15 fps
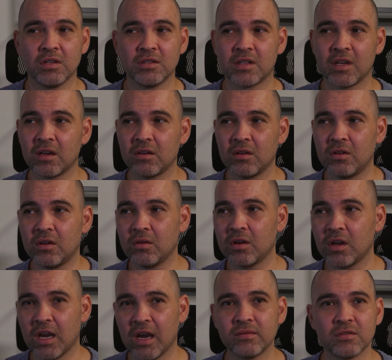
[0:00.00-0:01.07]
is that you don't
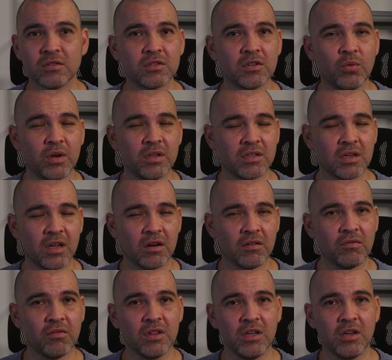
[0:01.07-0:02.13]
have to squint and get
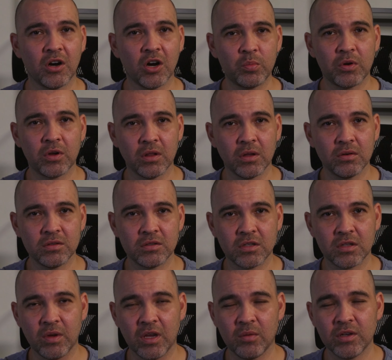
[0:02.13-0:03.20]
really up close to
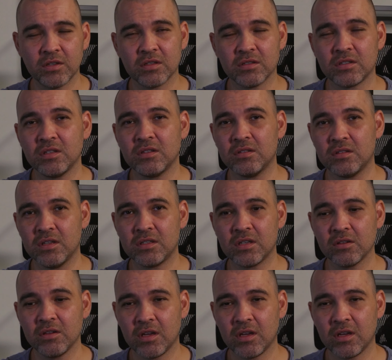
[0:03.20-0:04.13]
the image to see the detail.